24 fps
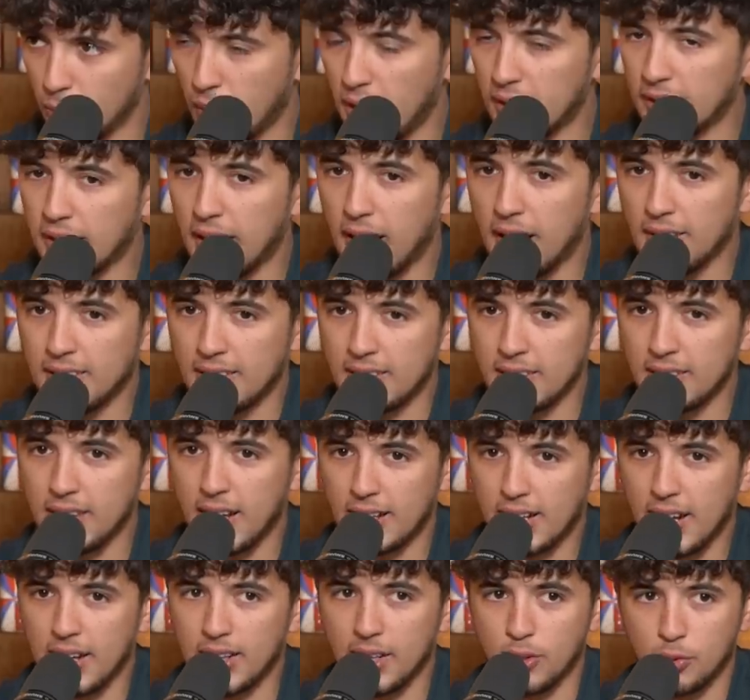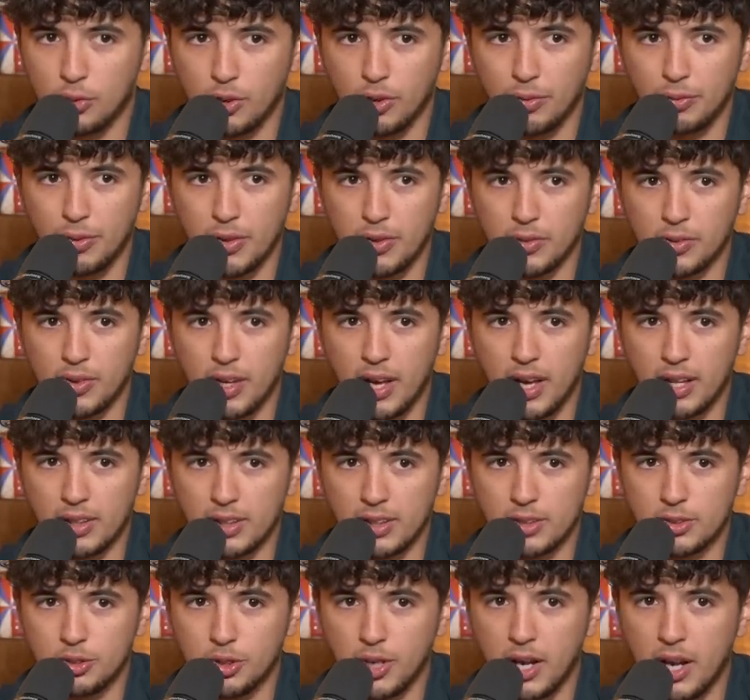Well, I think that kind of stuff is like
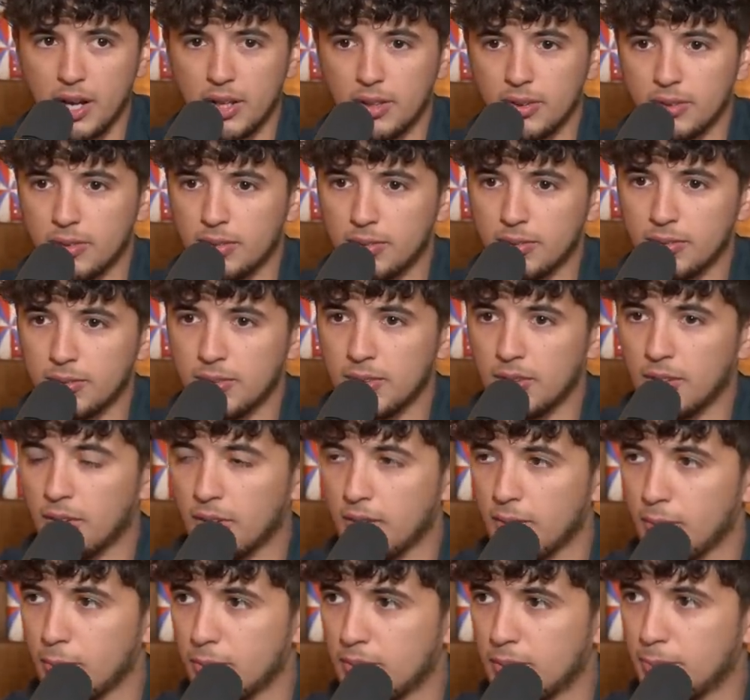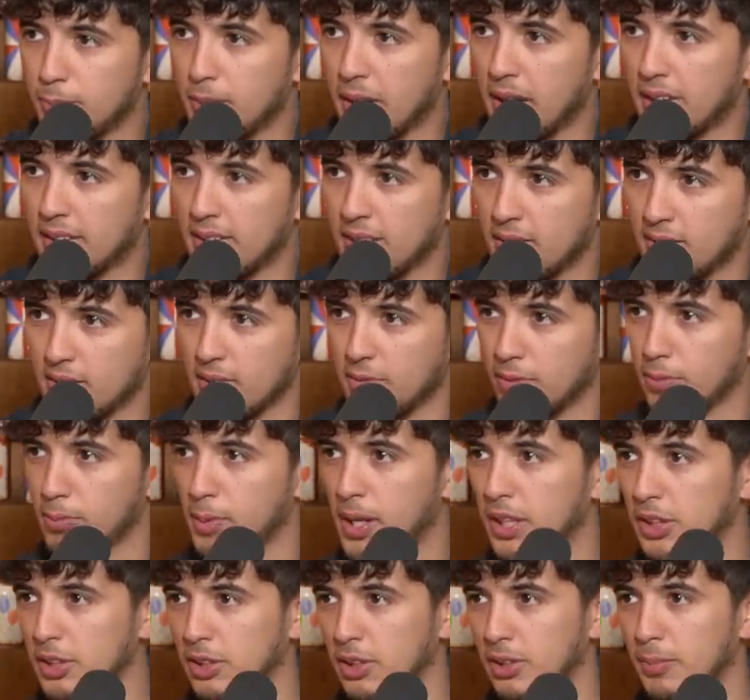they try and you know give a bit of
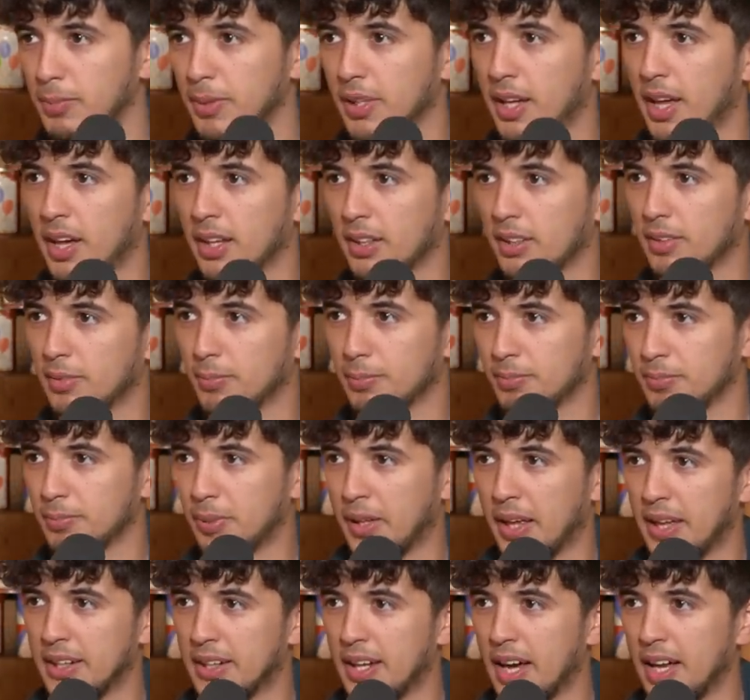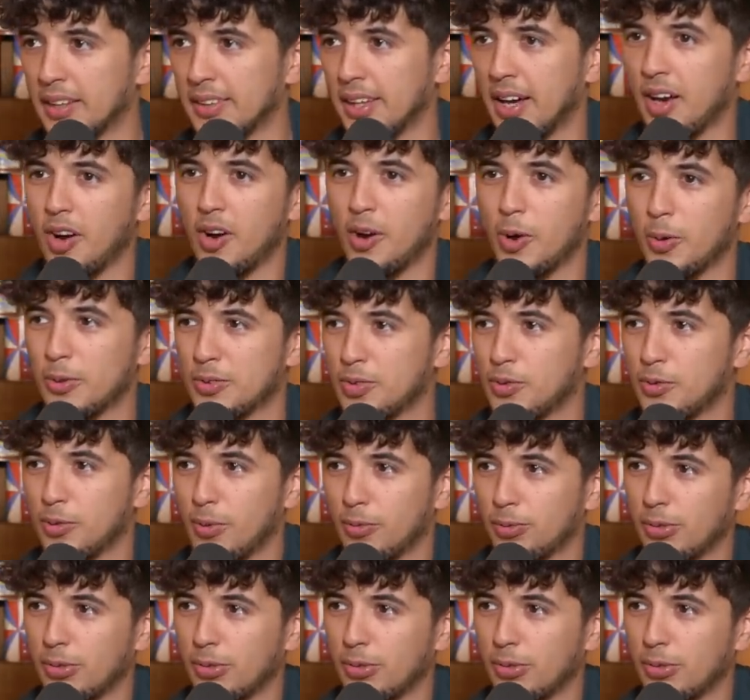disinformation and be like play it down like oh it's just a